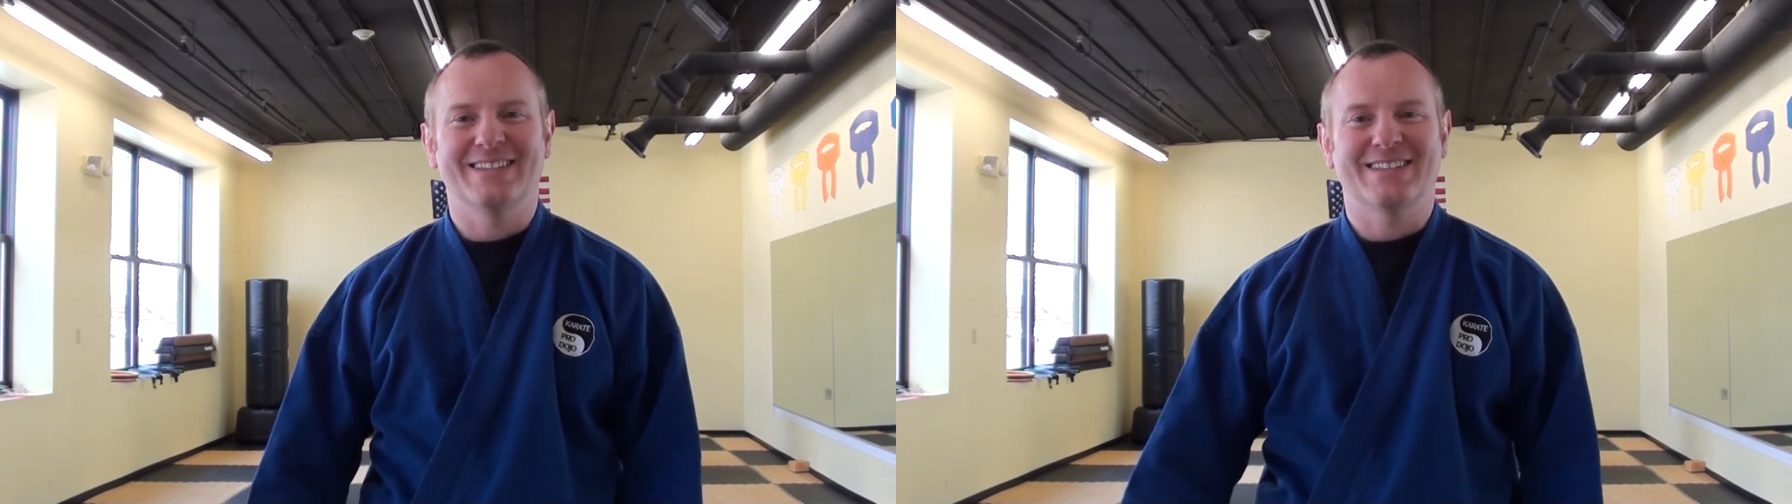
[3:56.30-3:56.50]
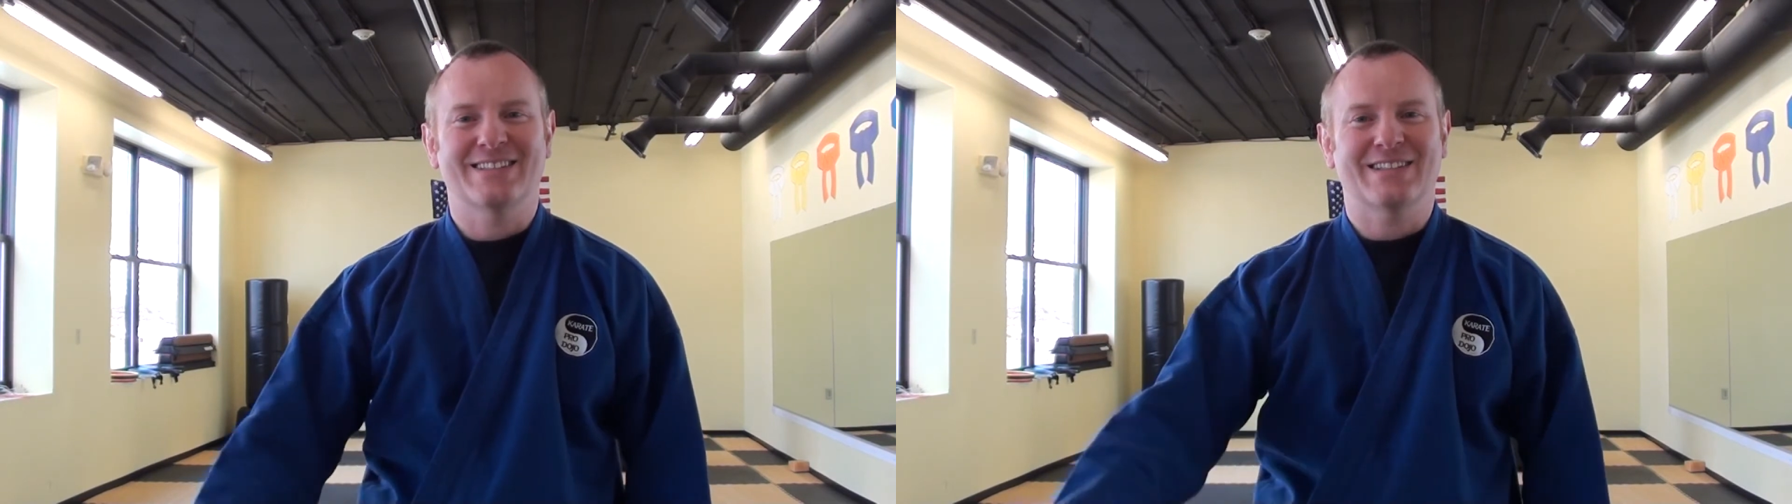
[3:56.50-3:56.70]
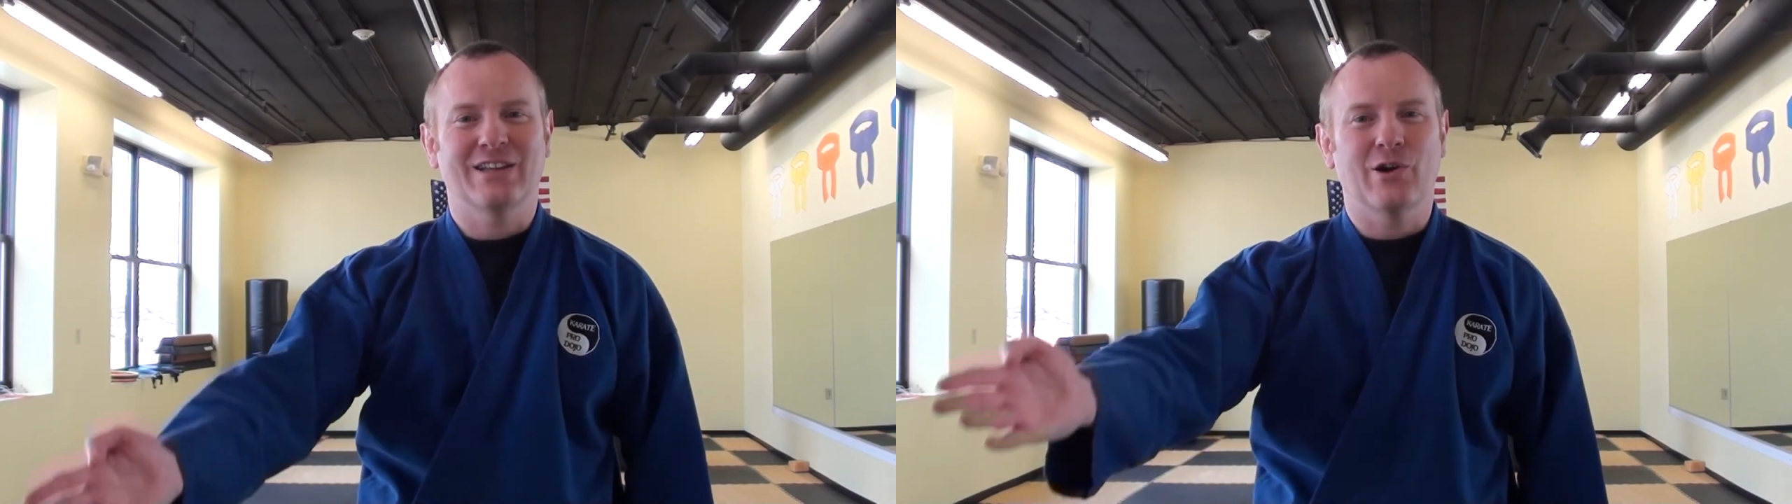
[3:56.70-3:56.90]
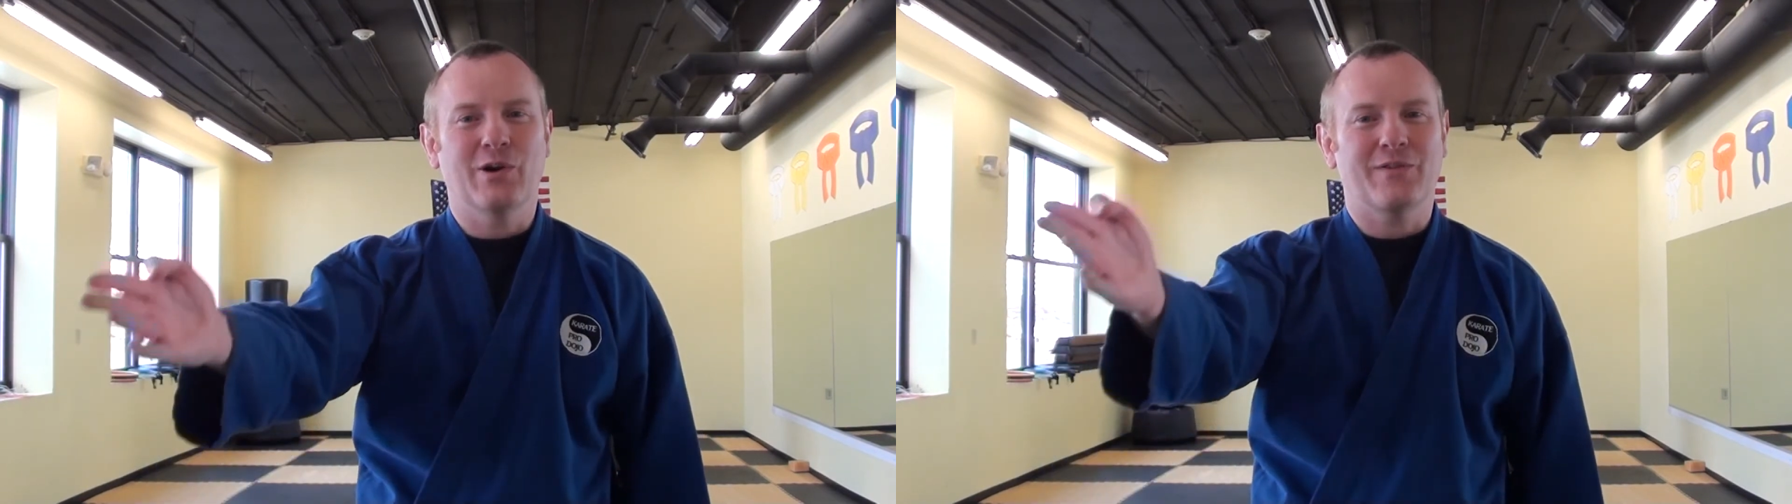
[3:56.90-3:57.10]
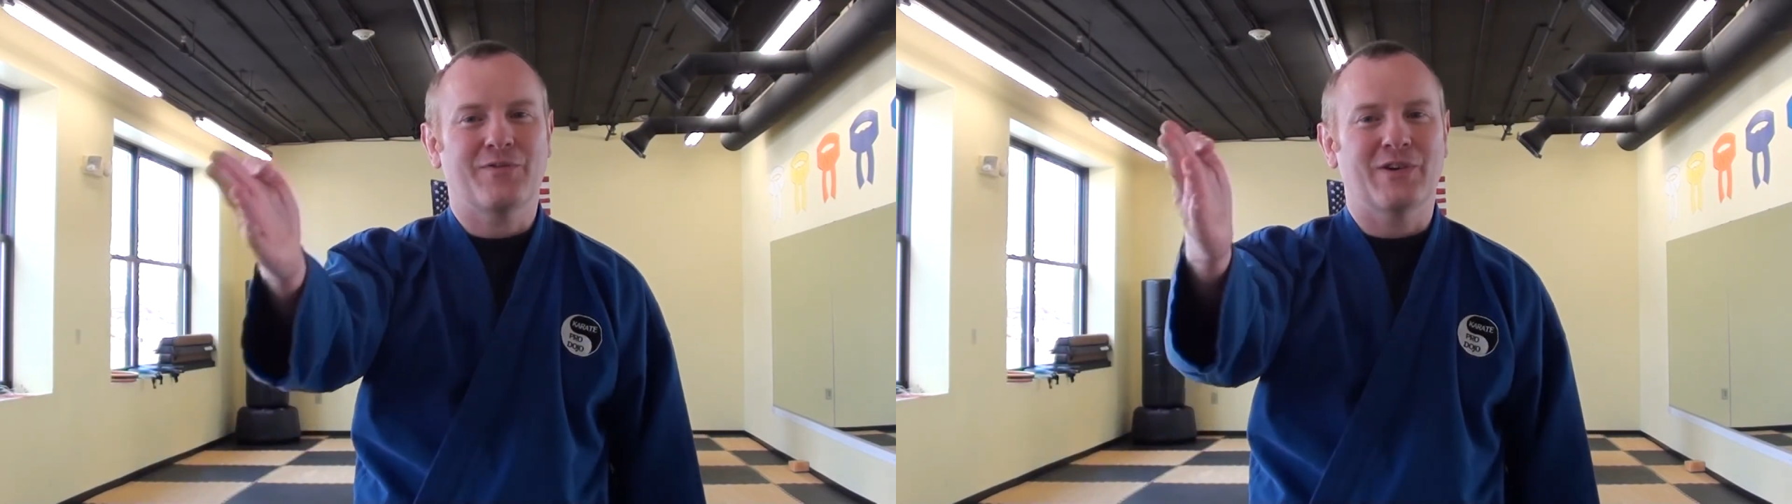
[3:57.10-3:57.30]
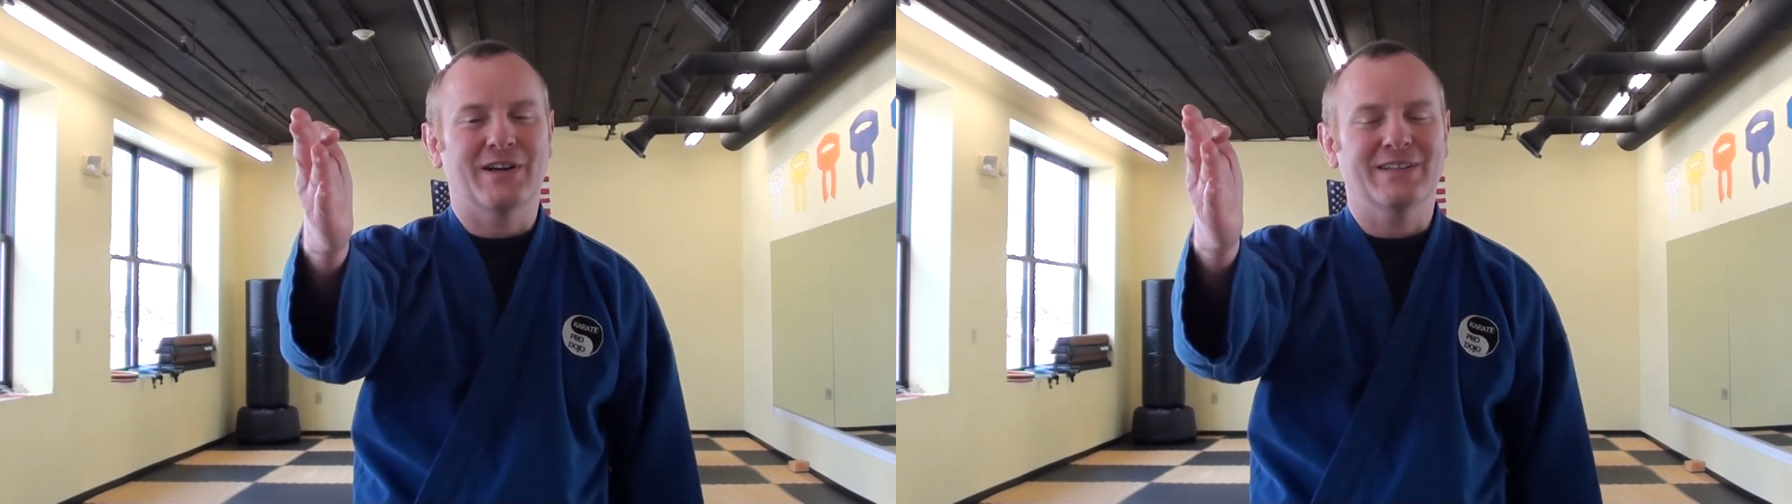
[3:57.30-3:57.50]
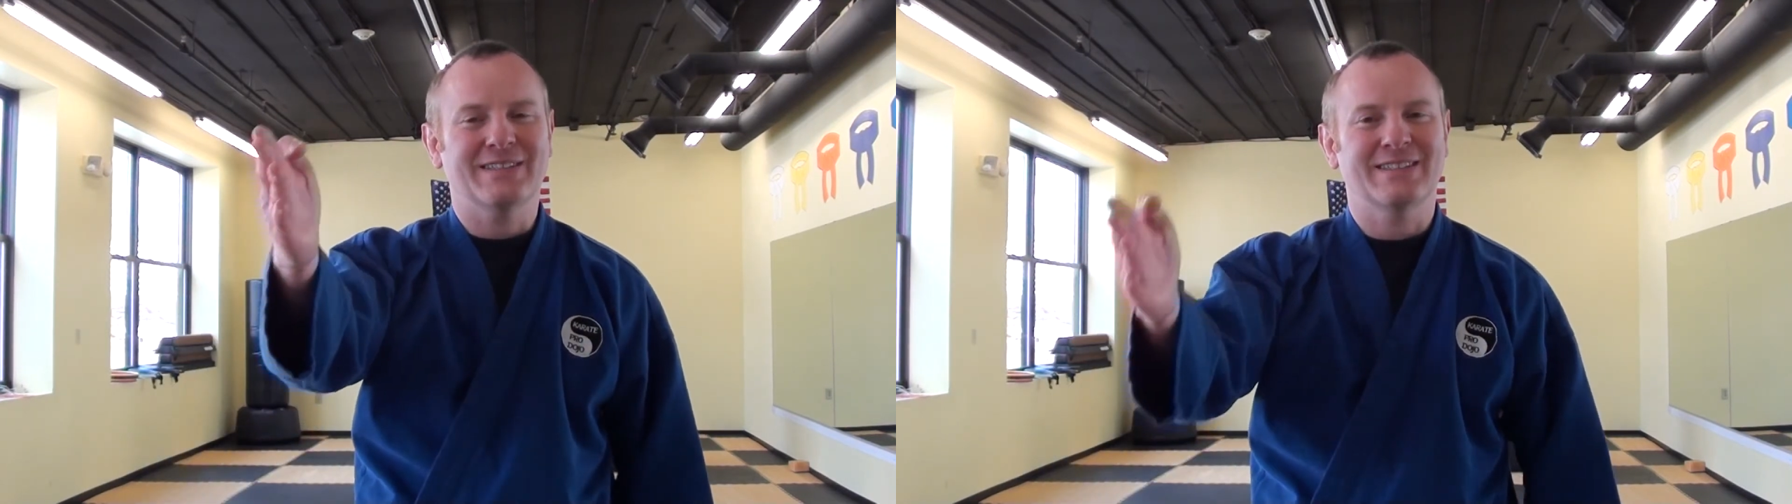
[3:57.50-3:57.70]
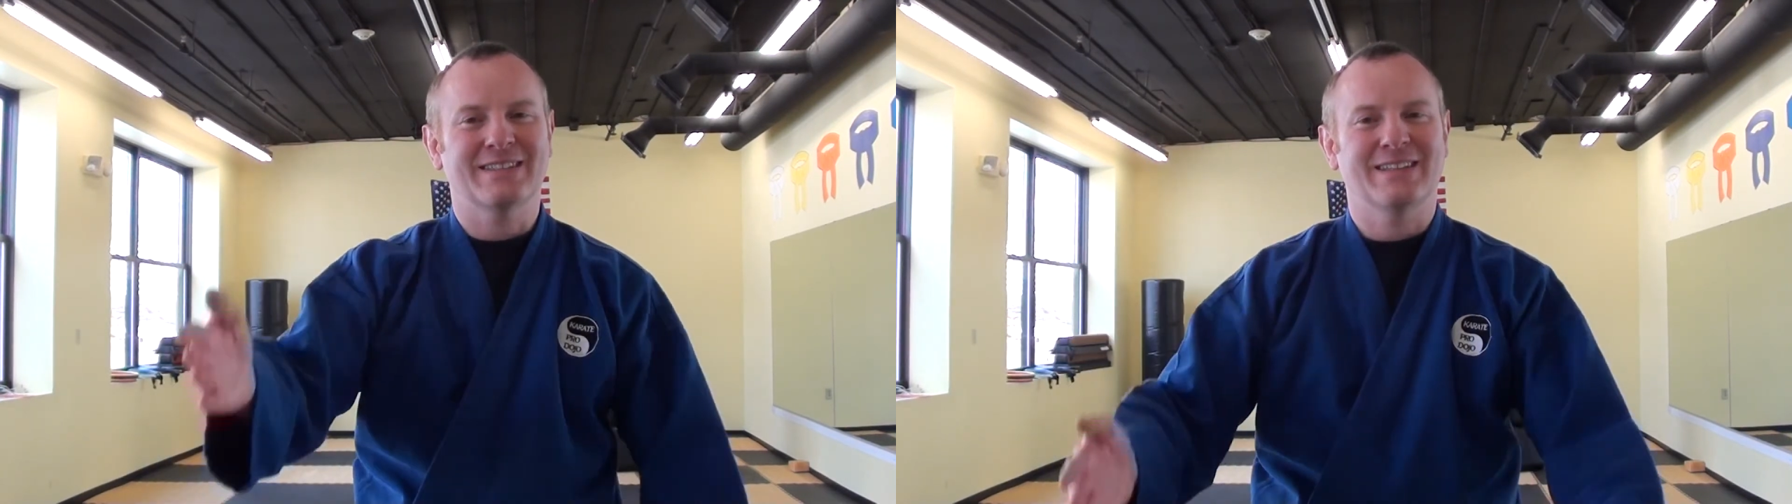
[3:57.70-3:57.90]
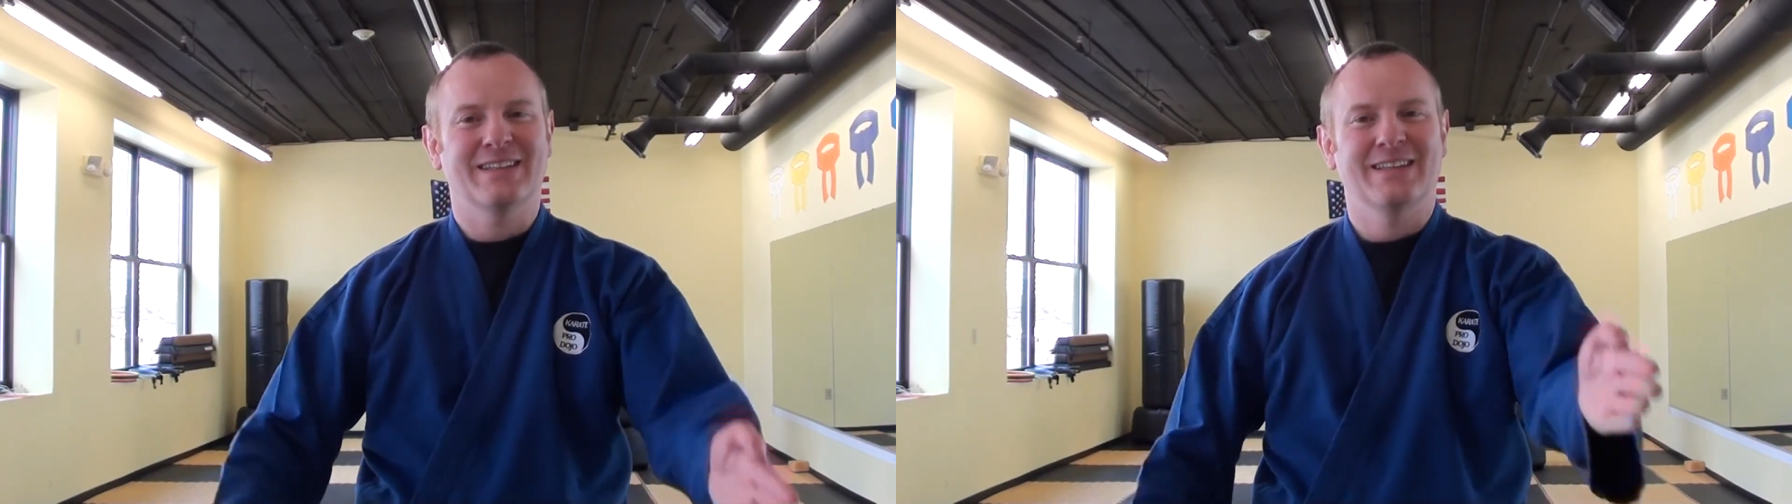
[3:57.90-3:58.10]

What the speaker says: slow at first,